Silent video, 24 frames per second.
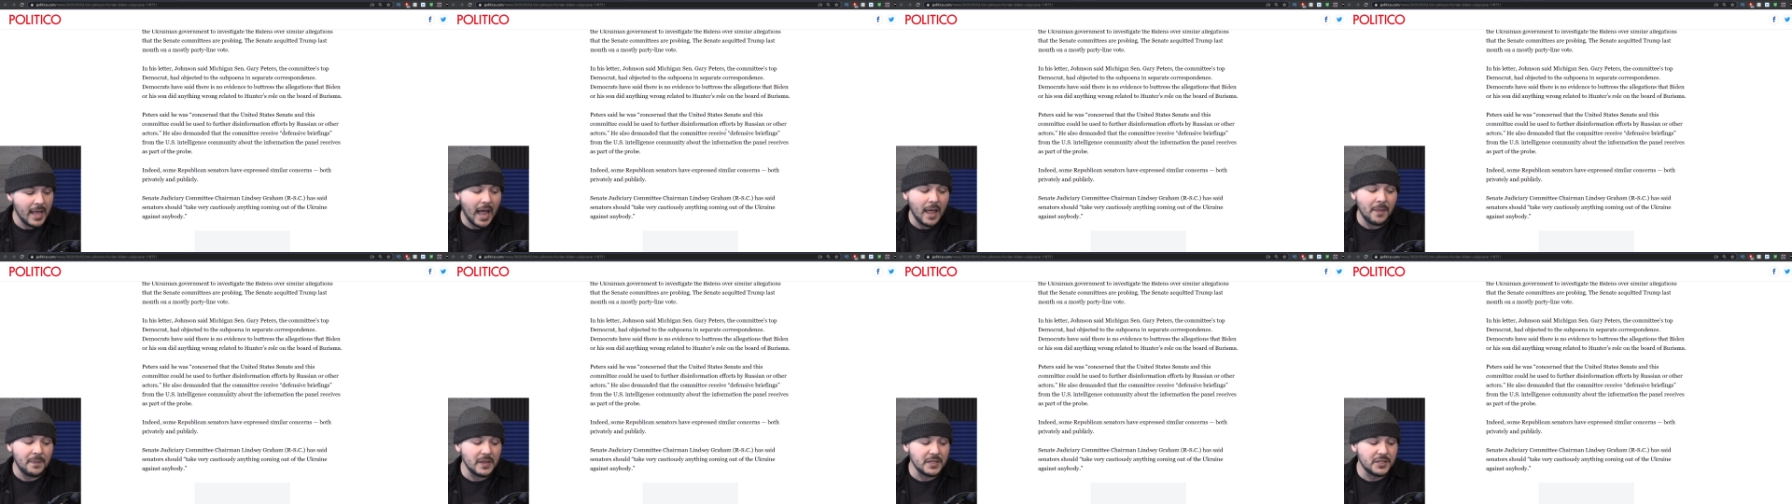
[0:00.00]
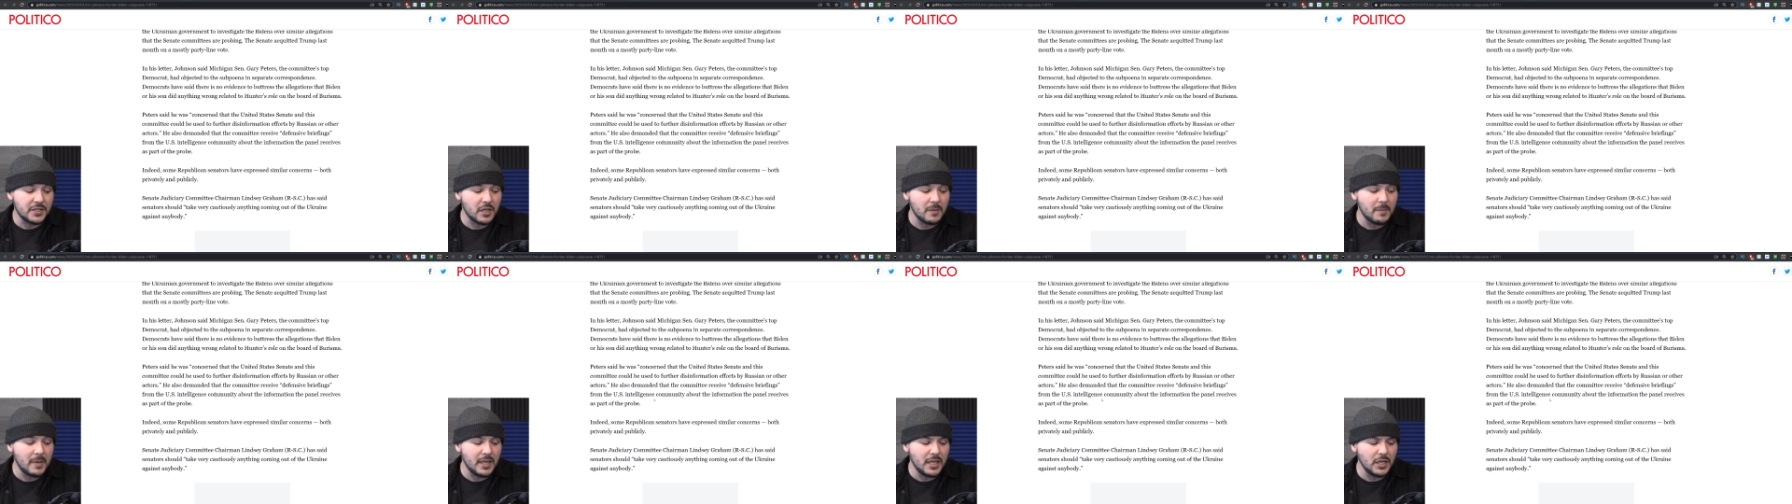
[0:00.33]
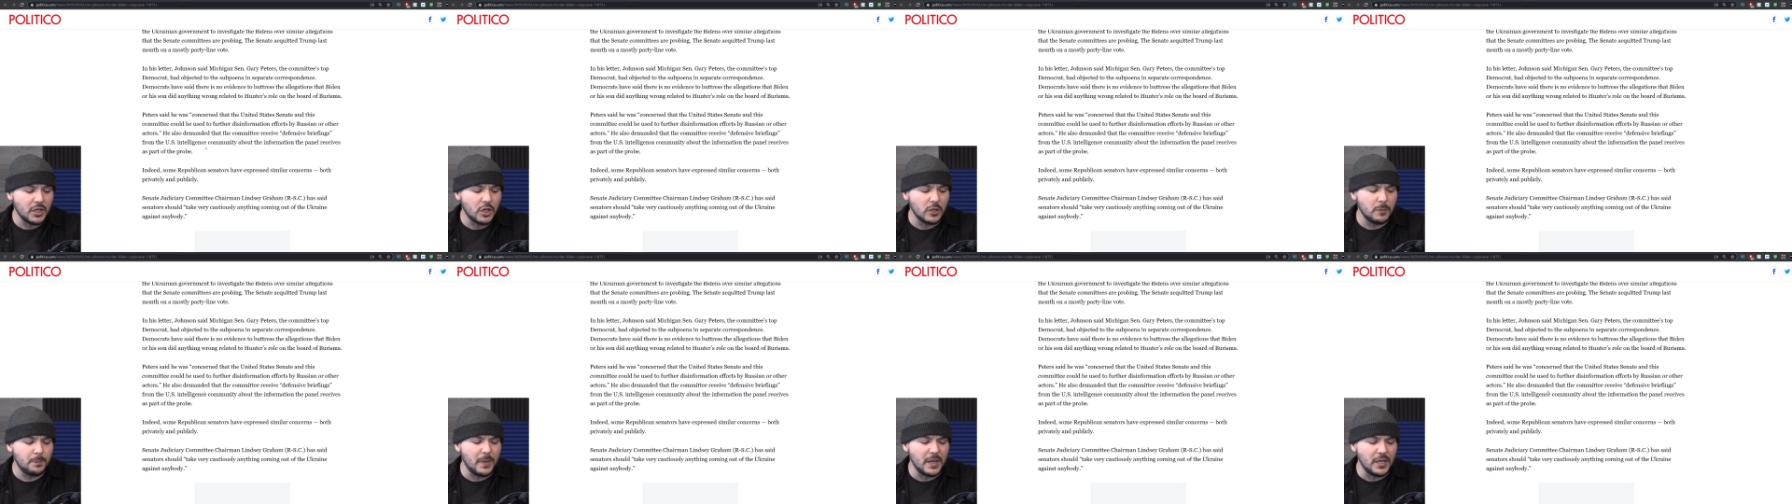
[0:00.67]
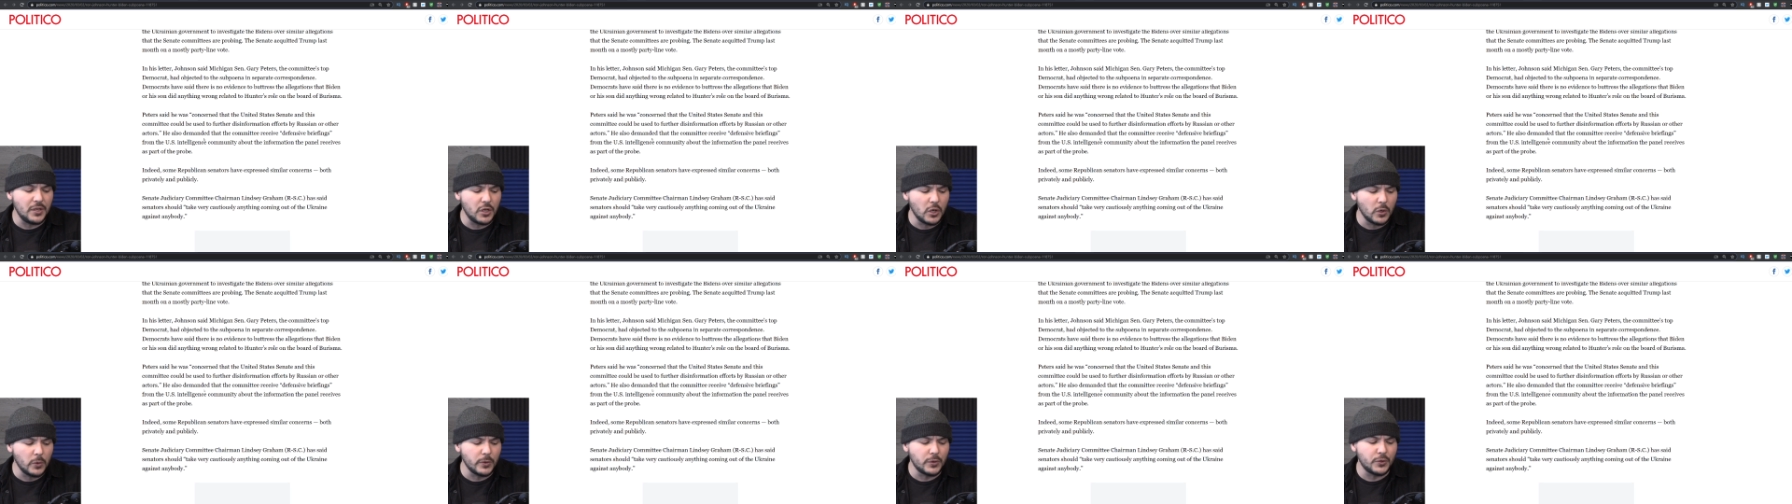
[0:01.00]
and this committee could be
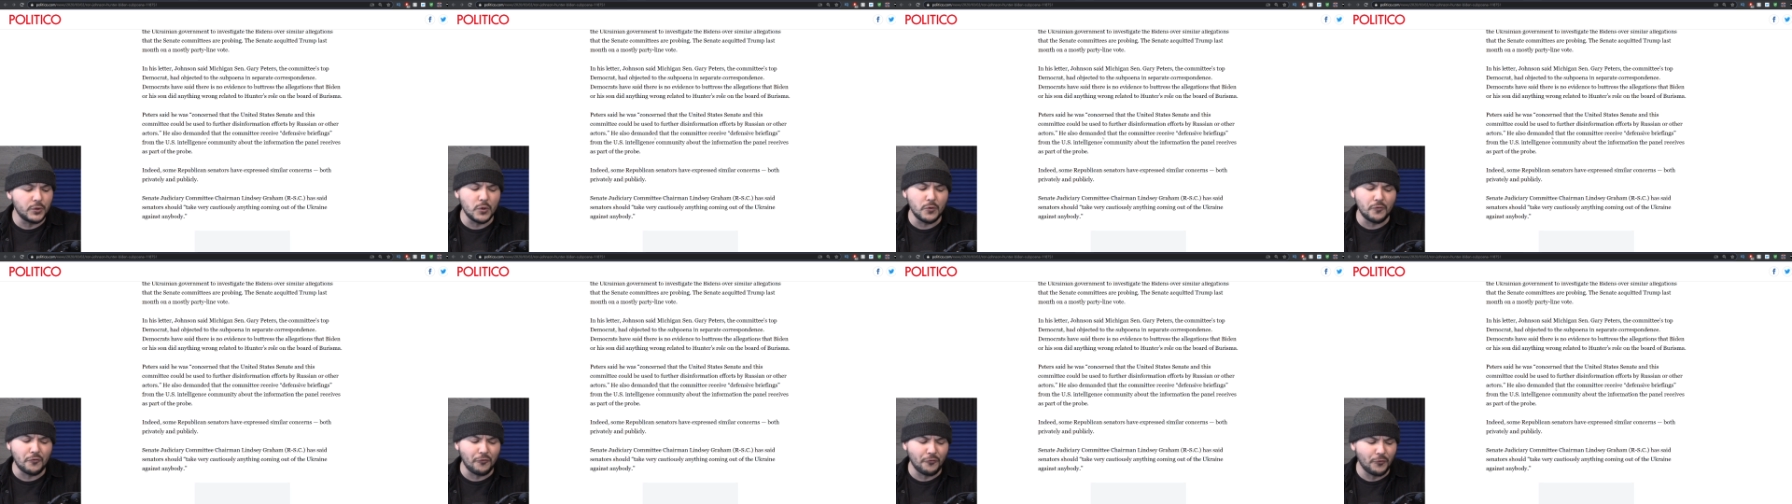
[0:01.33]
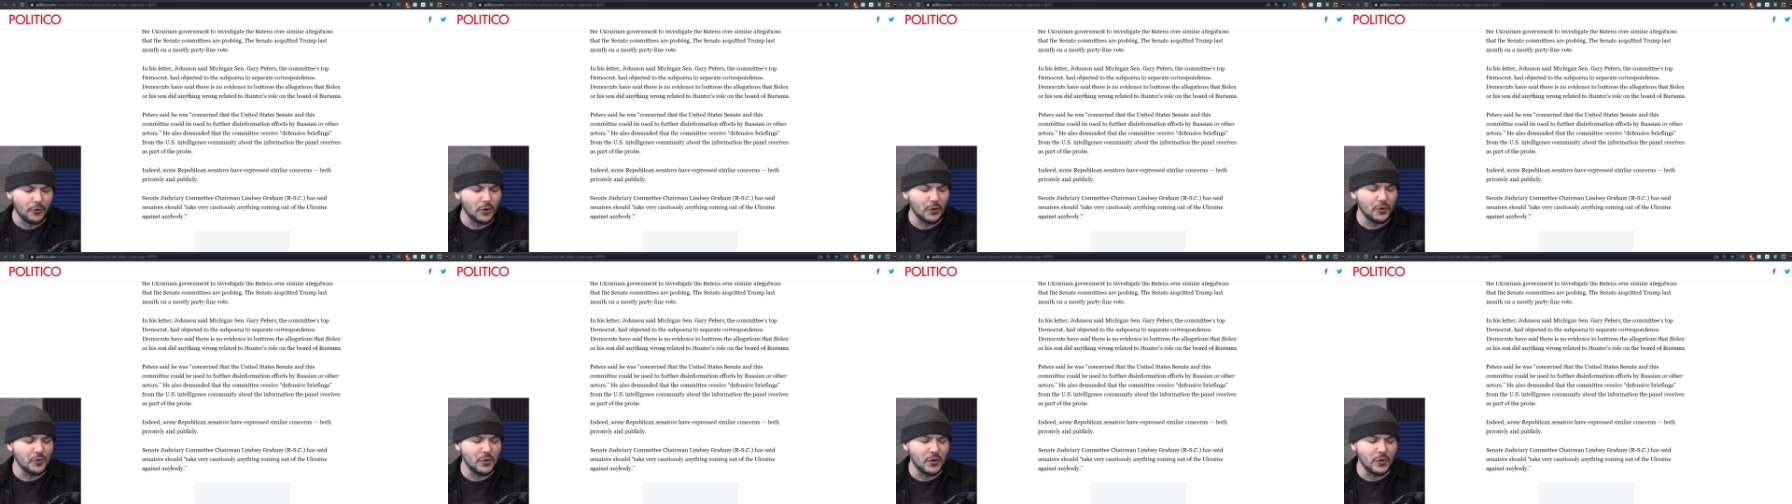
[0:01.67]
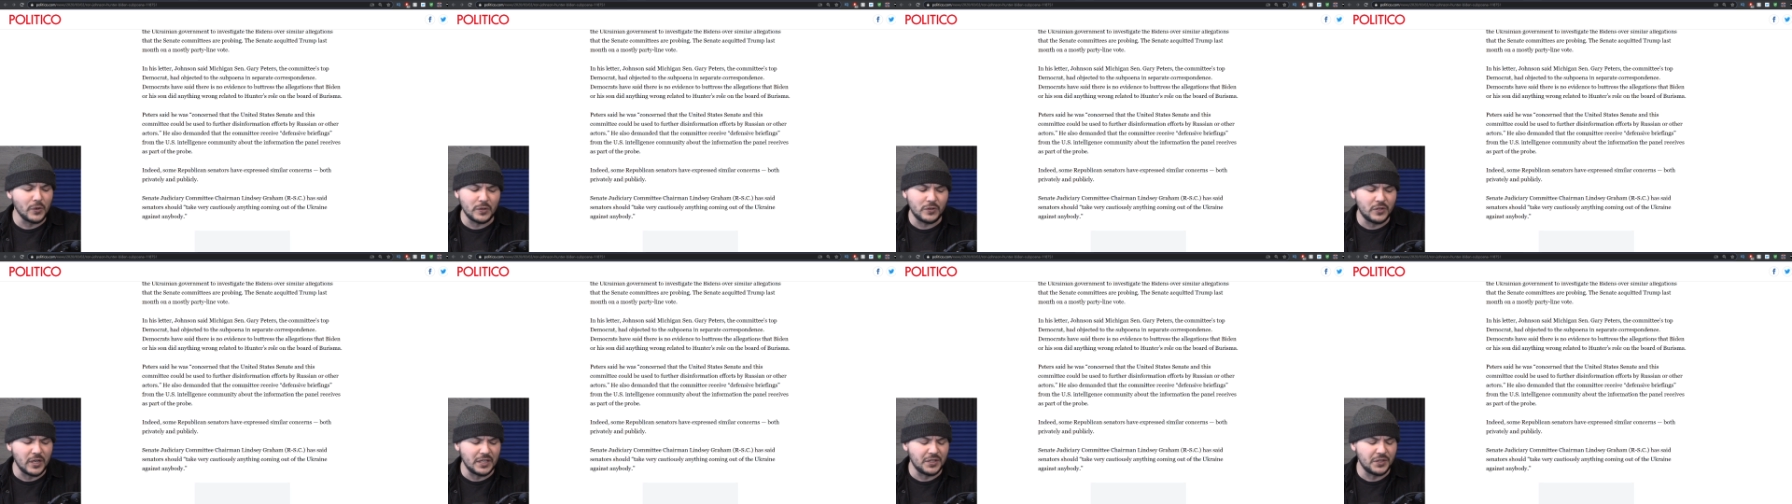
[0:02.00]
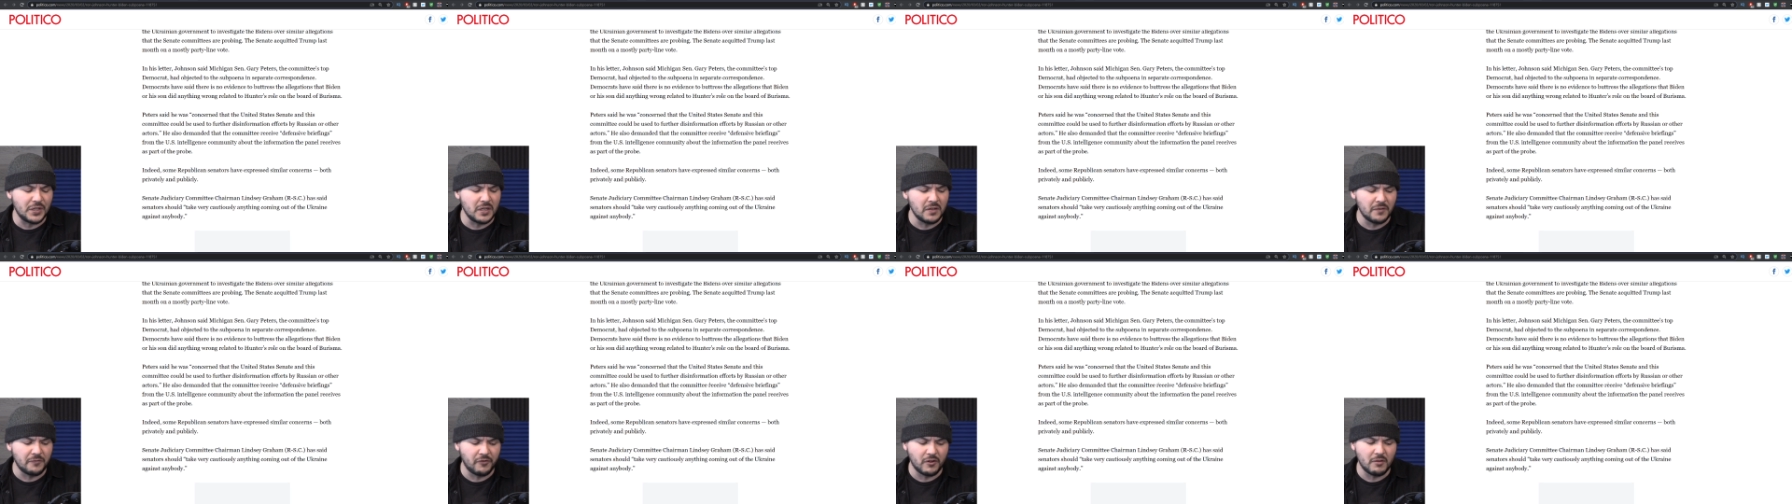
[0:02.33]
used to further
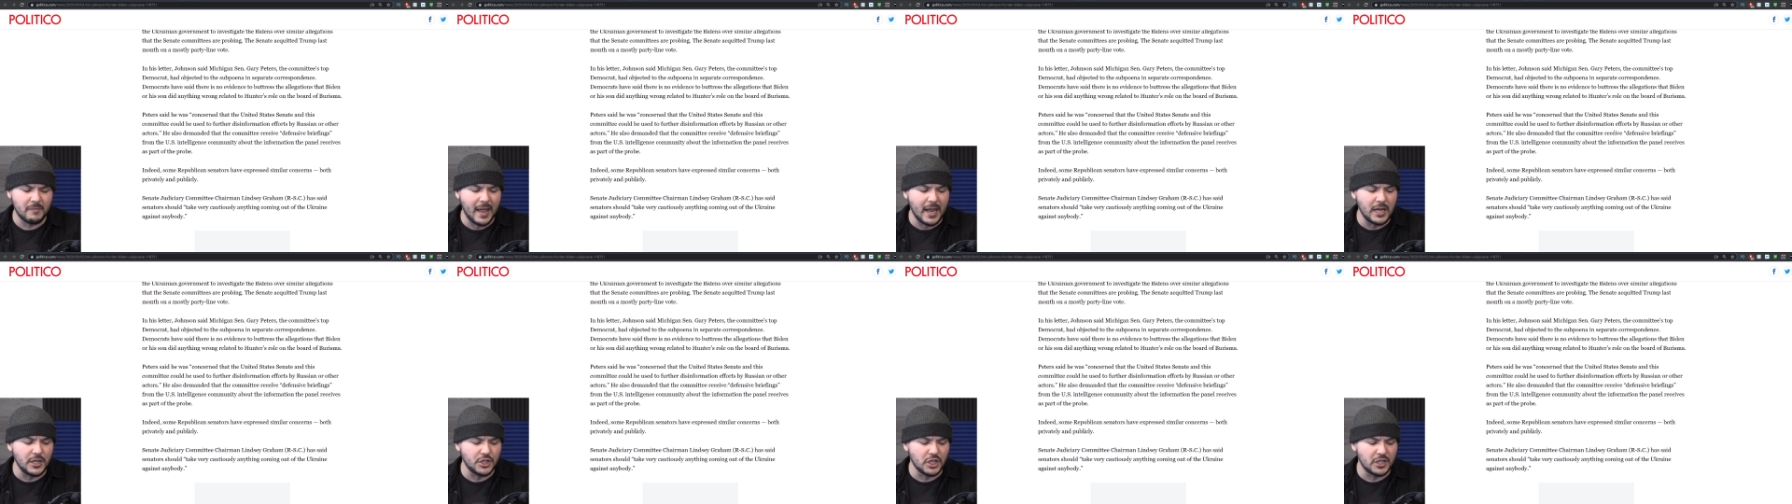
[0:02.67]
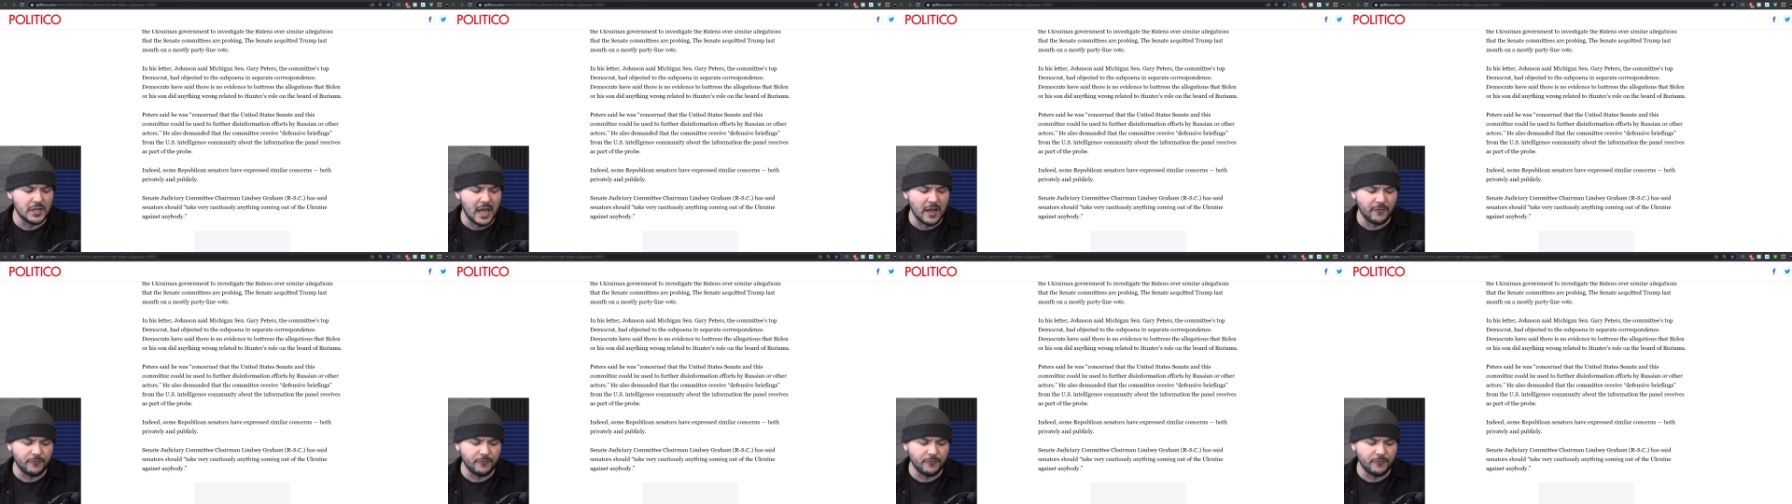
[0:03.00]
disinformation